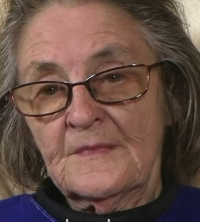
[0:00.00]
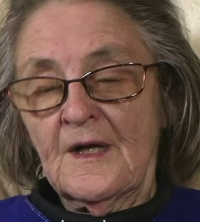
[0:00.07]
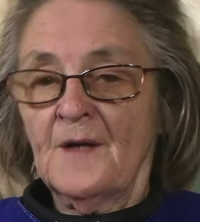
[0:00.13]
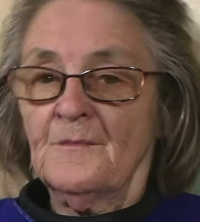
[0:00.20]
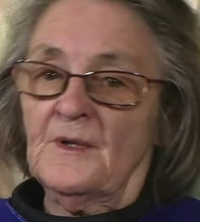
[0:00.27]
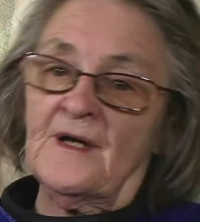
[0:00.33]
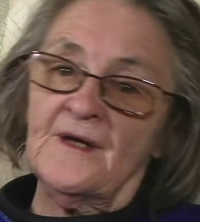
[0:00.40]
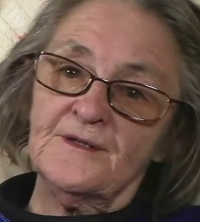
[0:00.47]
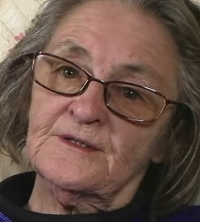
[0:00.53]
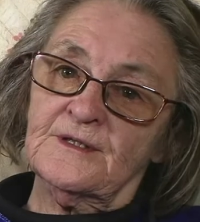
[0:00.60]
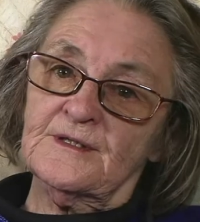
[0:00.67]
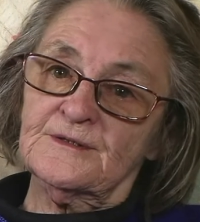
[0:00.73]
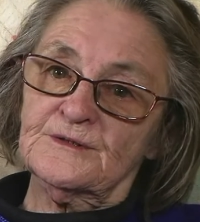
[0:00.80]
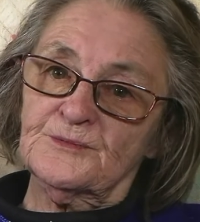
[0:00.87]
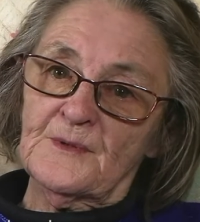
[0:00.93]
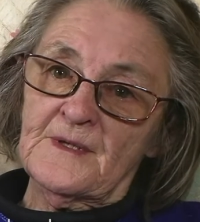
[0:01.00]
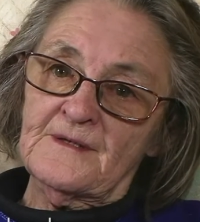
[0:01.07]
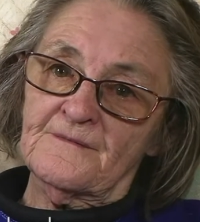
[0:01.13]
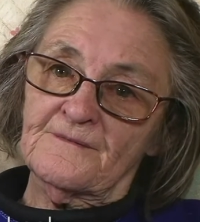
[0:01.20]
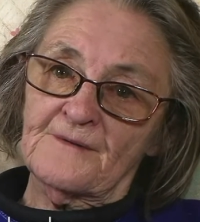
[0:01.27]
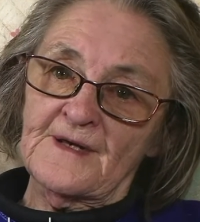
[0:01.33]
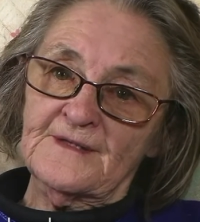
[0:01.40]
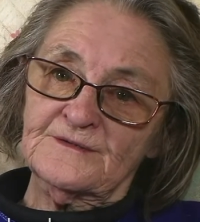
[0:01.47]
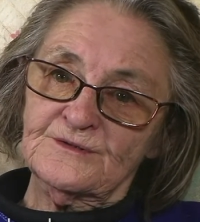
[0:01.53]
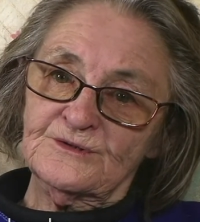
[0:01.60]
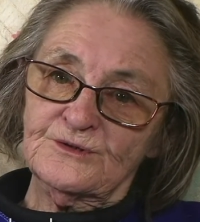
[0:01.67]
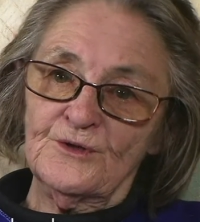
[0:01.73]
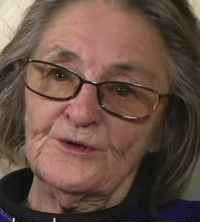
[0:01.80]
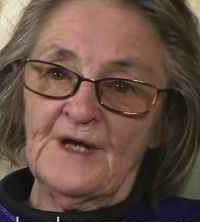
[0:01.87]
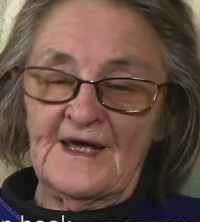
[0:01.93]
And my other dear sweet friend,
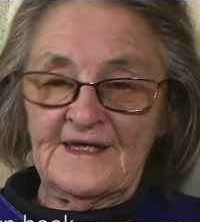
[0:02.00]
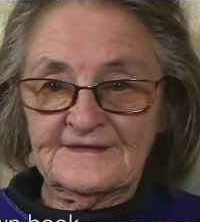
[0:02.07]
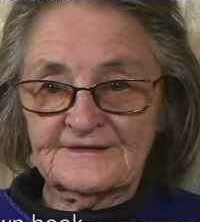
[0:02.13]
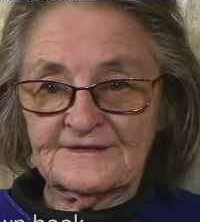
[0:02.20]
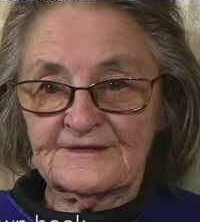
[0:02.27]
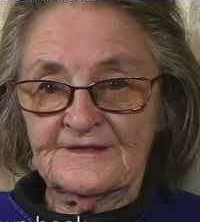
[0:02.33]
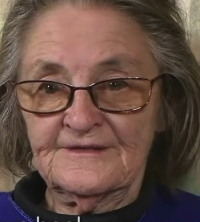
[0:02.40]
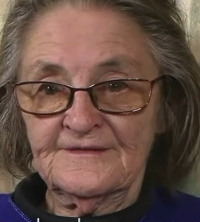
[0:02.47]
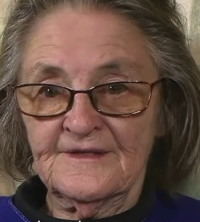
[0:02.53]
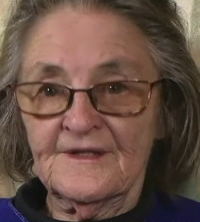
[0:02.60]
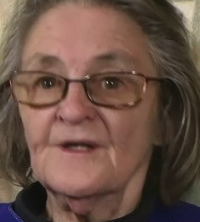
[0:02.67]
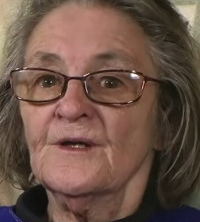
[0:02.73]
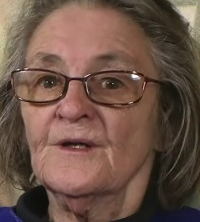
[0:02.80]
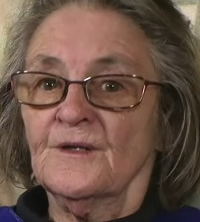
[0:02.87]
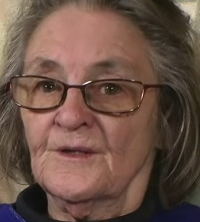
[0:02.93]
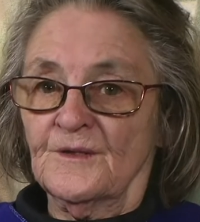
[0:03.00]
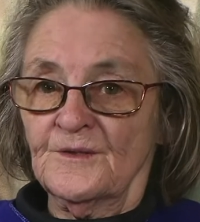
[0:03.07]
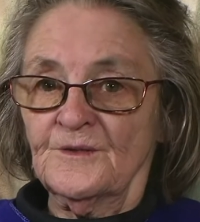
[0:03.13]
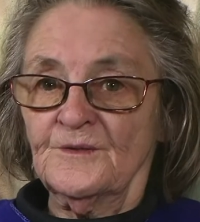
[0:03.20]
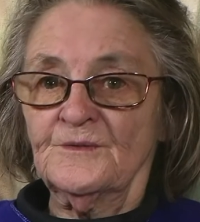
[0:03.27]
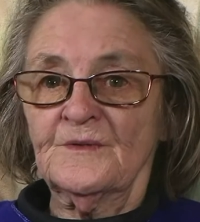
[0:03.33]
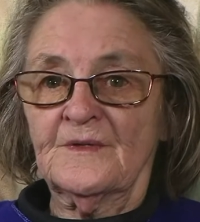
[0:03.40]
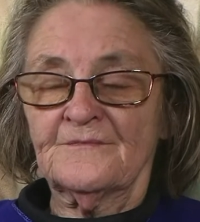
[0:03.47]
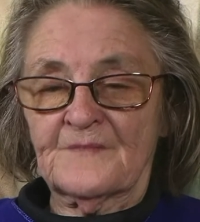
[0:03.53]
John Hanson, who